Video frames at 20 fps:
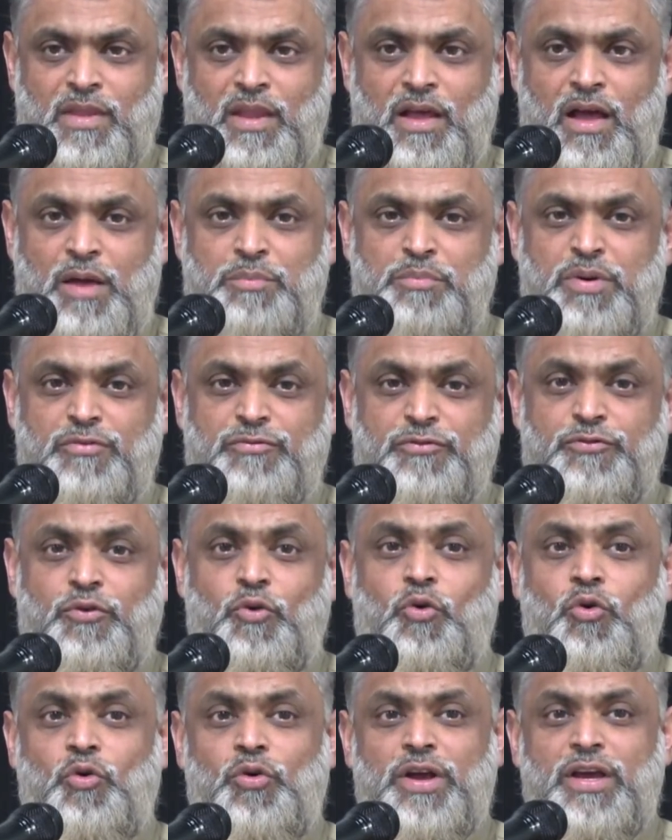And
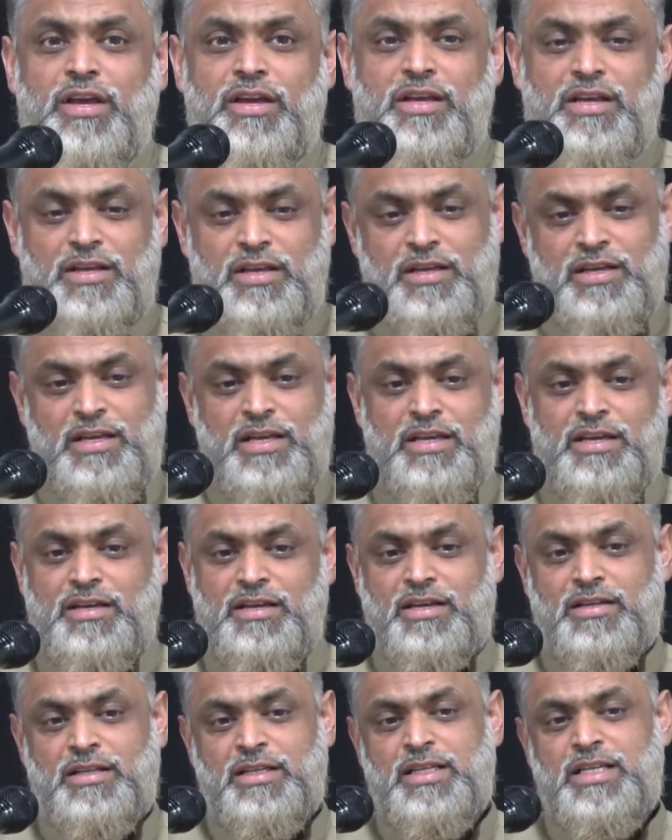before
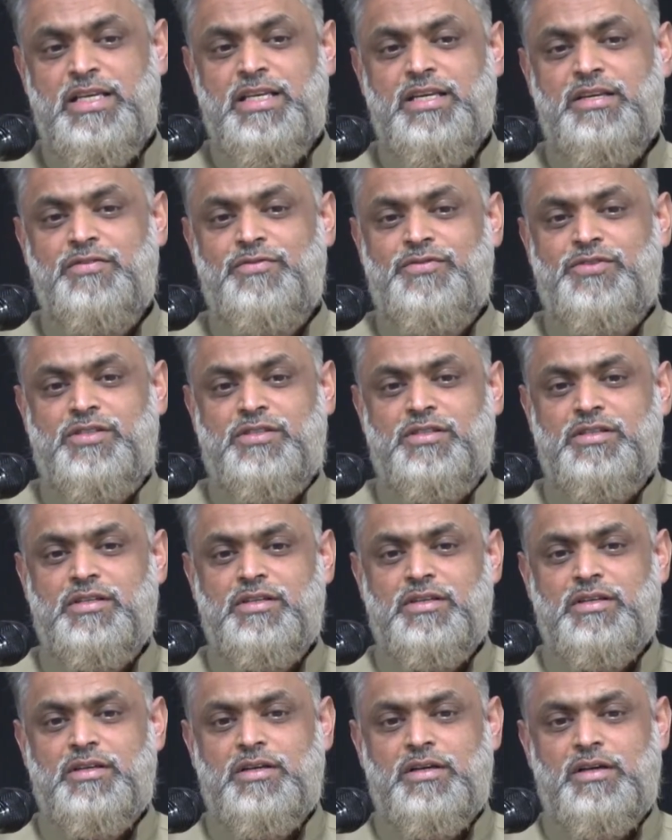he leaves
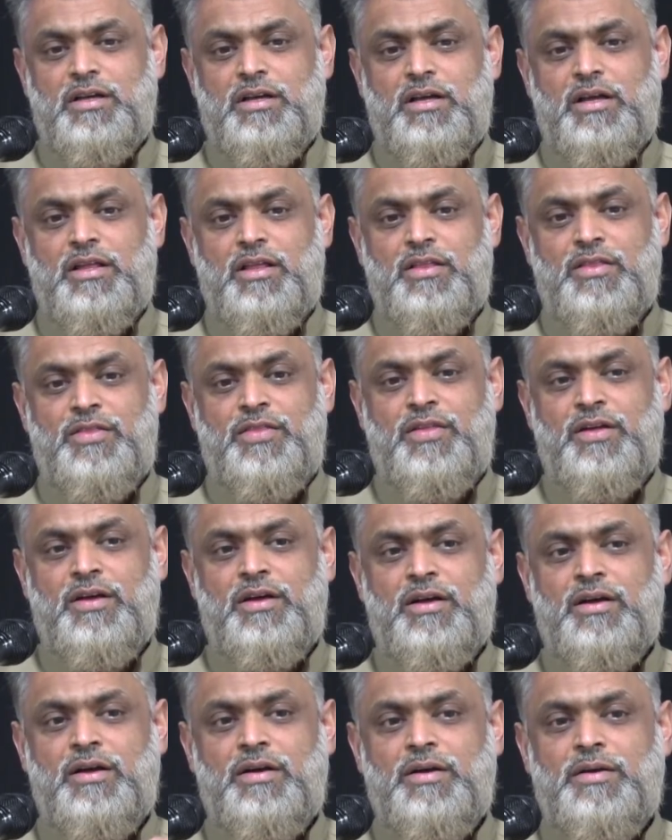
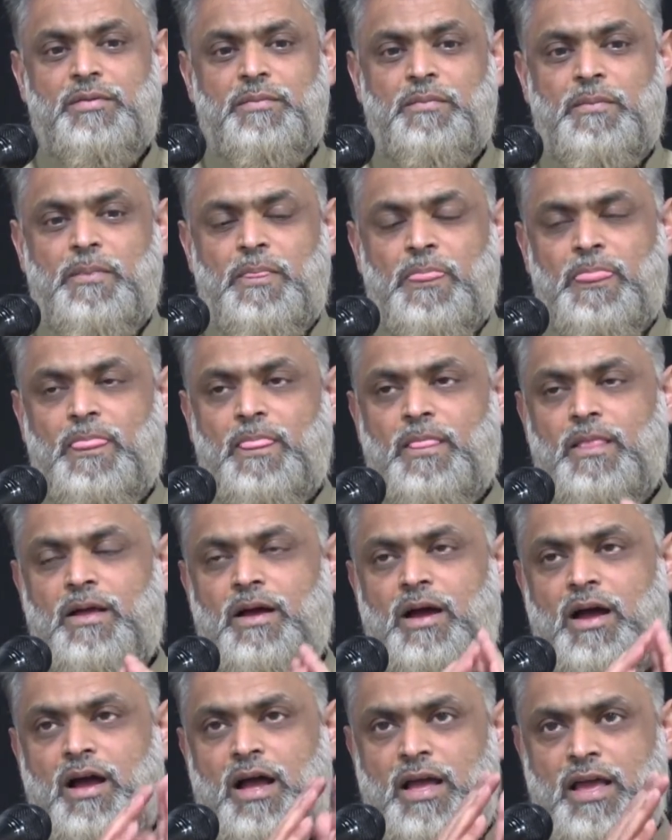the
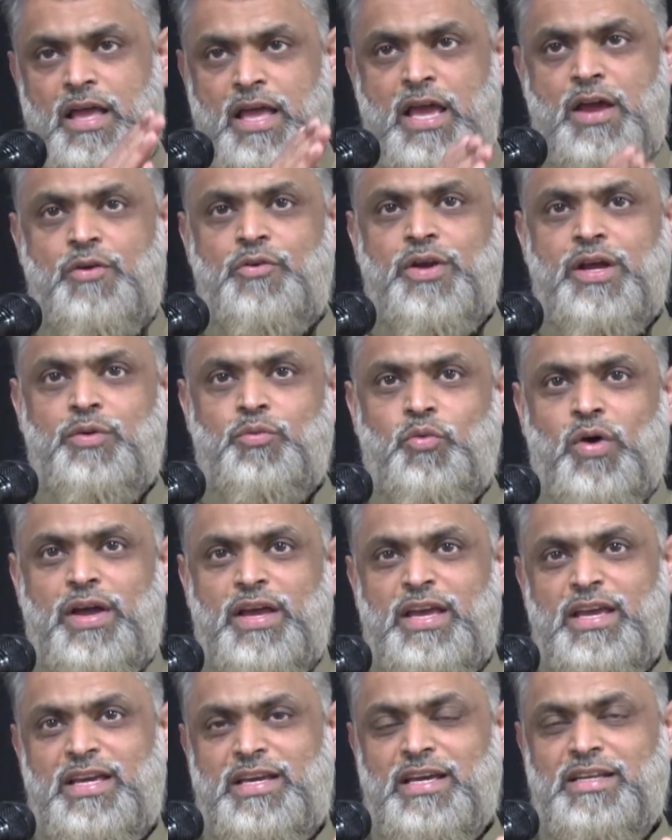area where
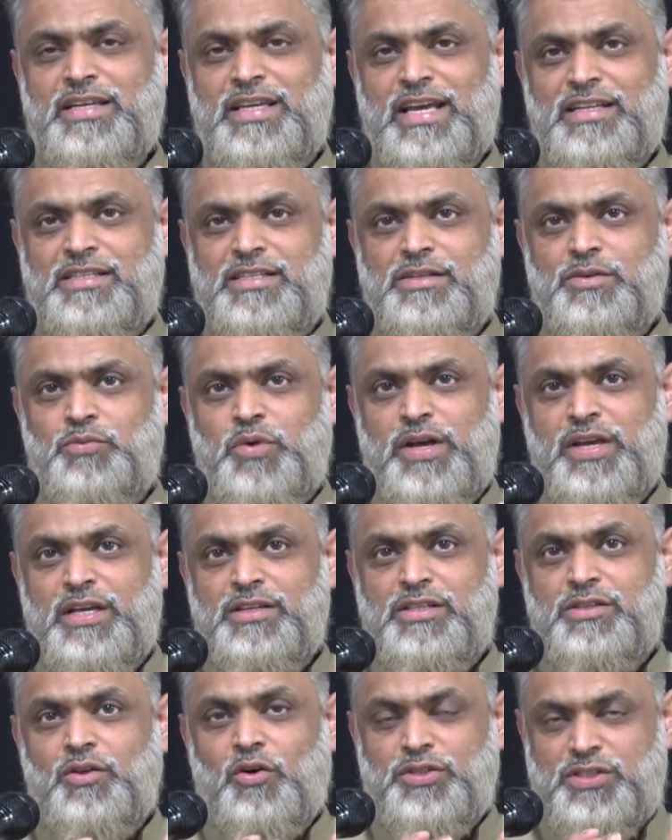
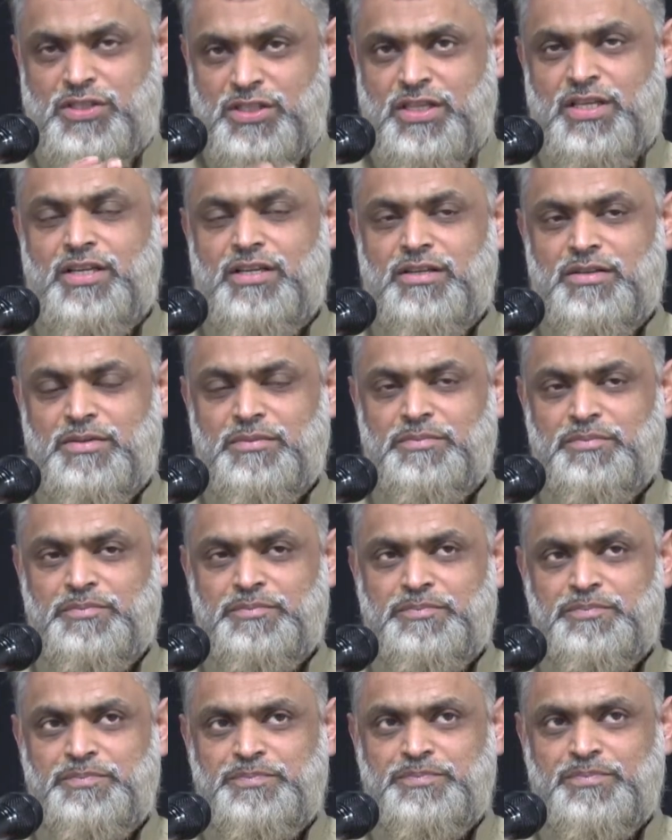he's not seen,
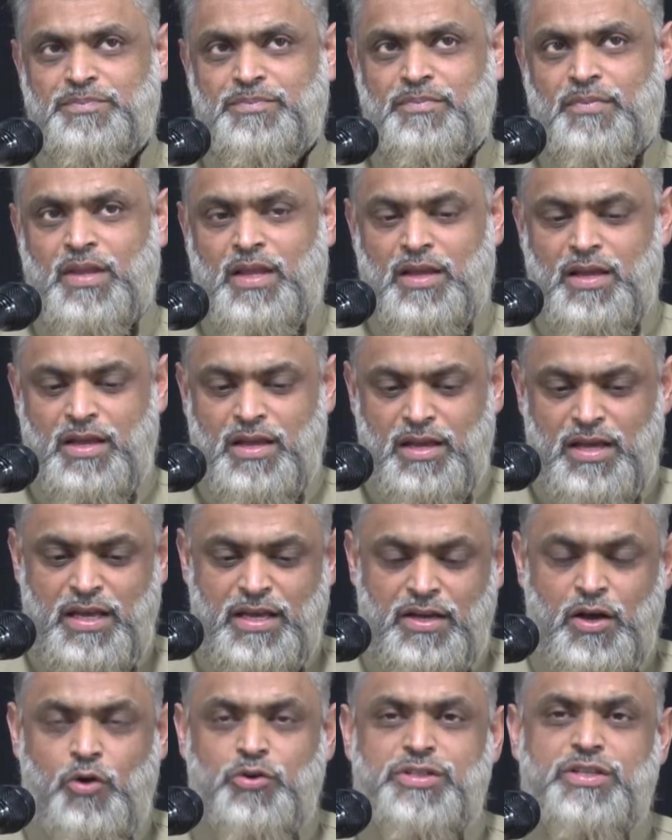he
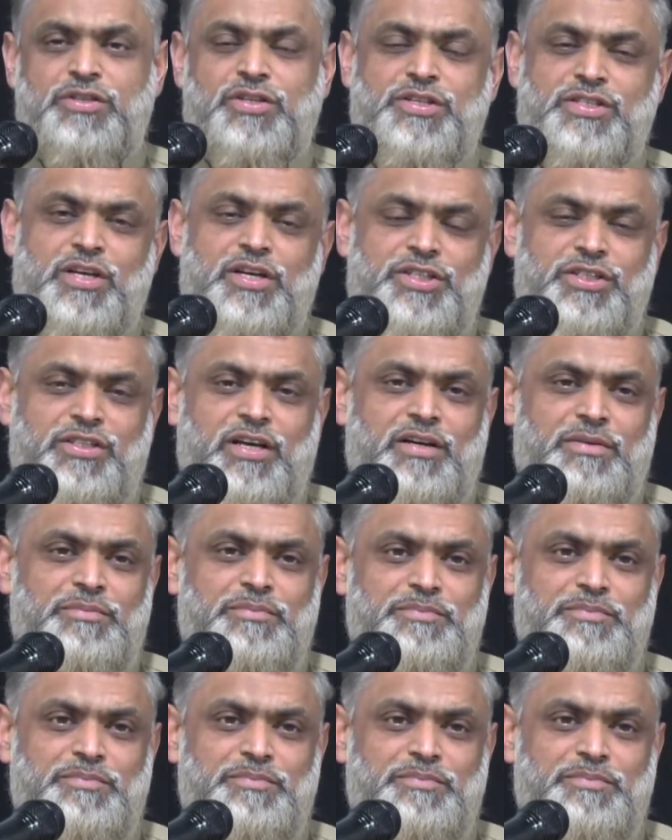goes into sajda.